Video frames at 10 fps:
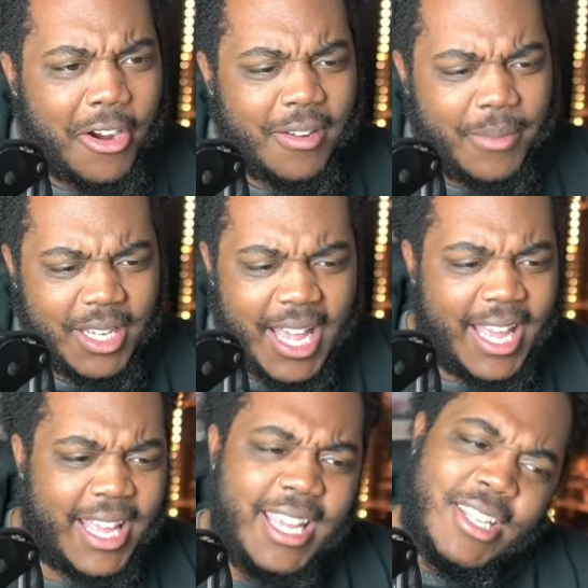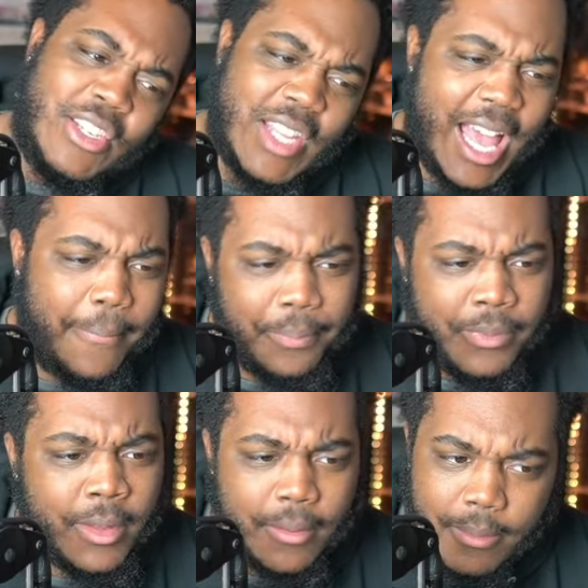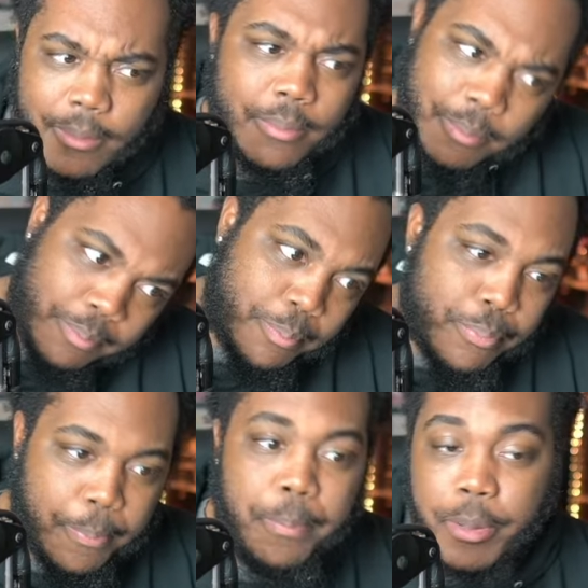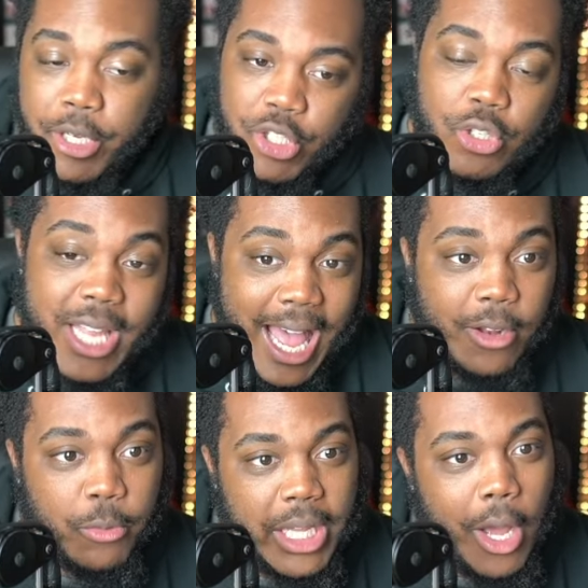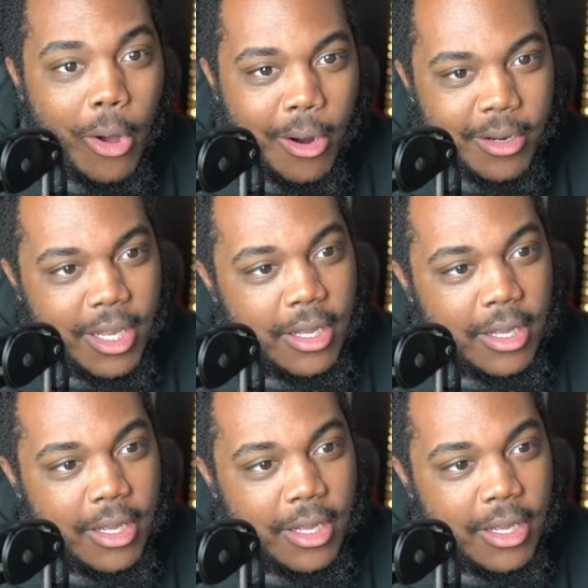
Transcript: right, but yeah, he just got pushed down really hard.